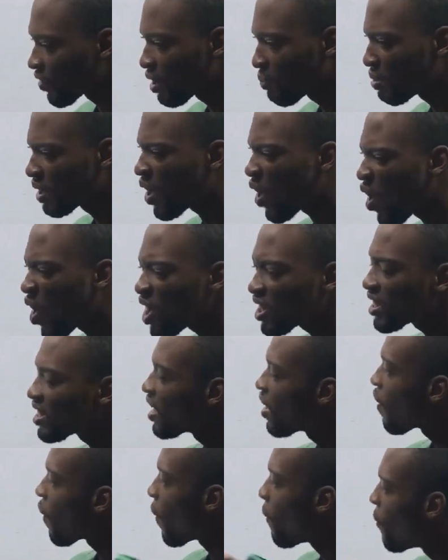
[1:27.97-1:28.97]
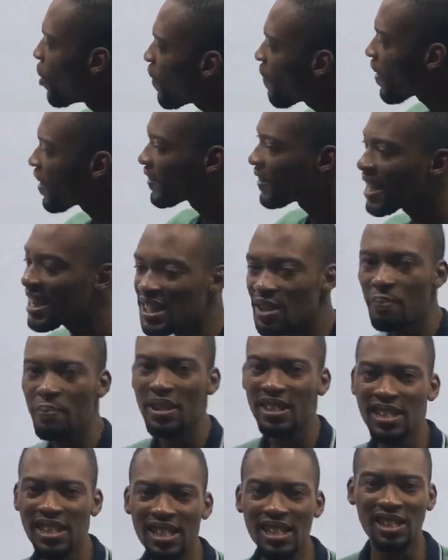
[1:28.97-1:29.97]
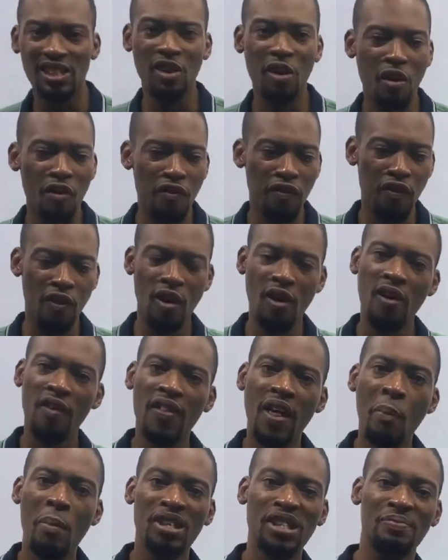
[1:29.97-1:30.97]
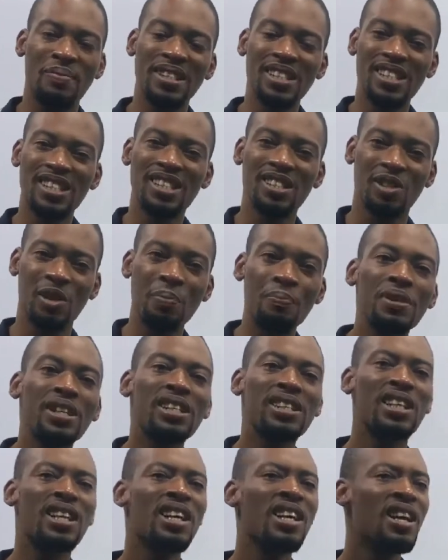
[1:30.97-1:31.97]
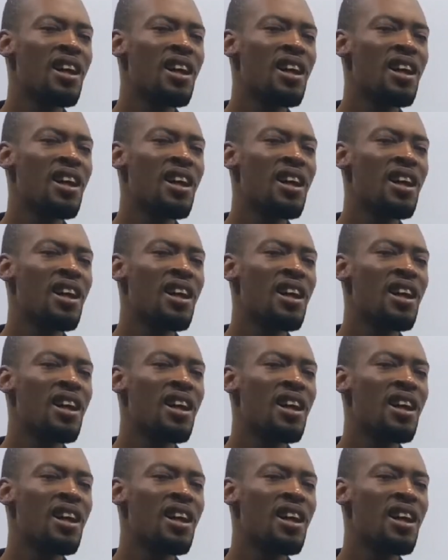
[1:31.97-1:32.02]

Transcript: because more than 90% of other mathematics topics,